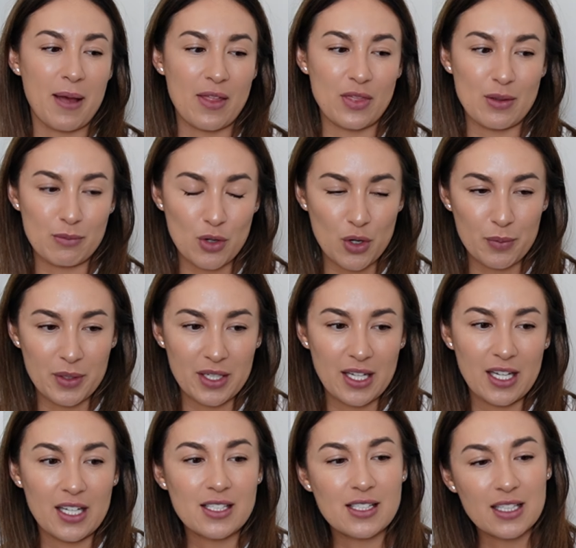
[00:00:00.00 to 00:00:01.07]
at the moment,
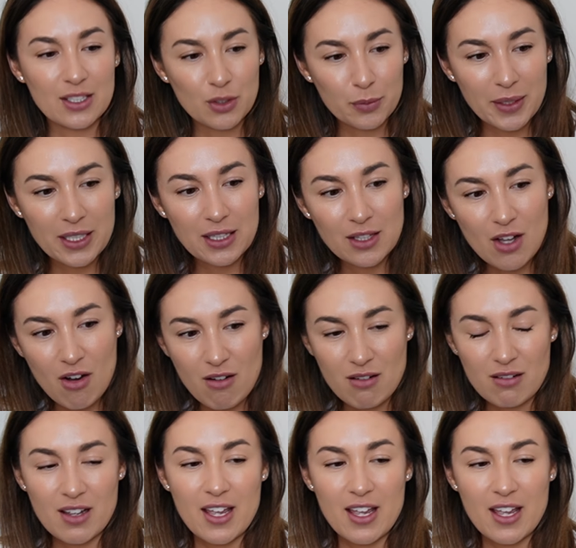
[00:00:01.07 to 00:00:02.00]
it is a little bit long.